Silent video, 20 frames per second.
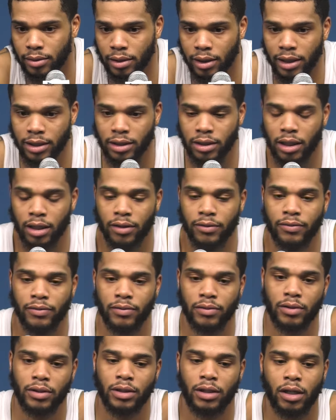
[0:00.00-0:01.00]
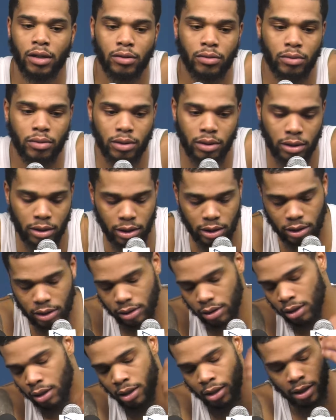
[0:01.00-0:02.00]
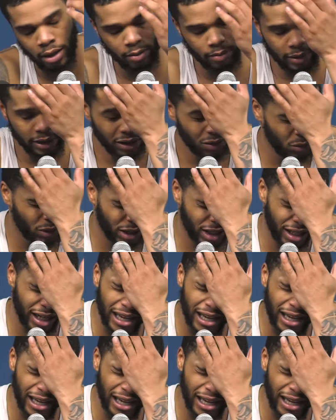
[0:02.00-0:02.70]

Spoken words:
It's tough, you know, just messing with the